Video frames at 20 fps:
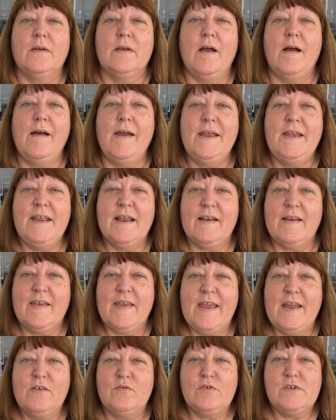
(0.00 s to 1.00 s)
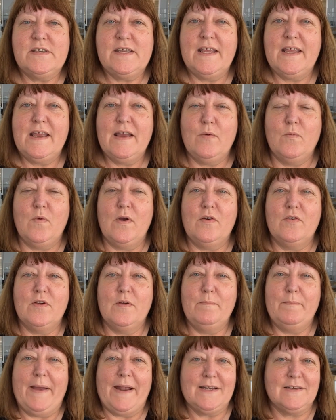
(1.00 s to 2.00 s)
Hi, Nicola Cairncross here and
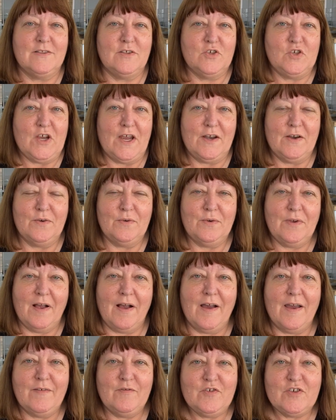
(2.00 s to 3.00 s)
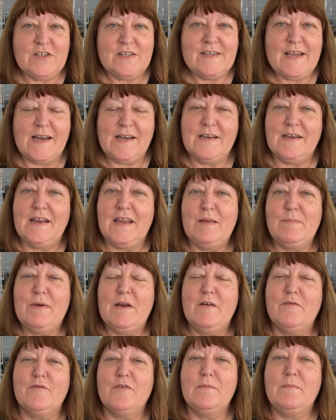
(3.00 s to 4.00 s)
welcome back to the channel. I've just had an
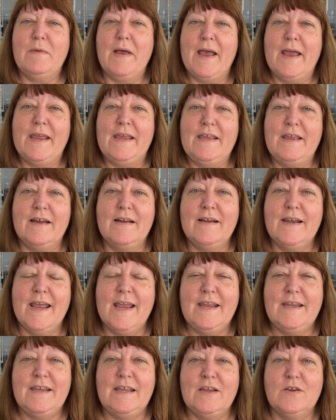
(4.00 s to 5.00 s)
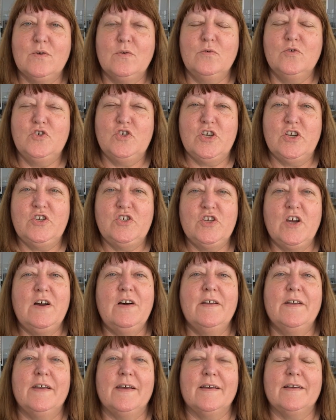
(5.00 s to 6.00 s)
email from a young lady called
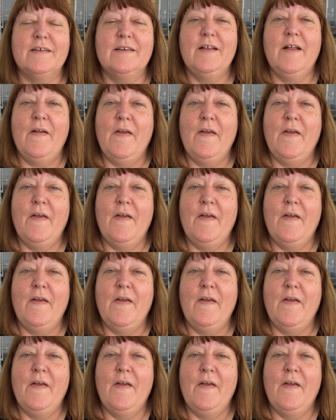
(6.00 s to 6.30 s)
Georgiana.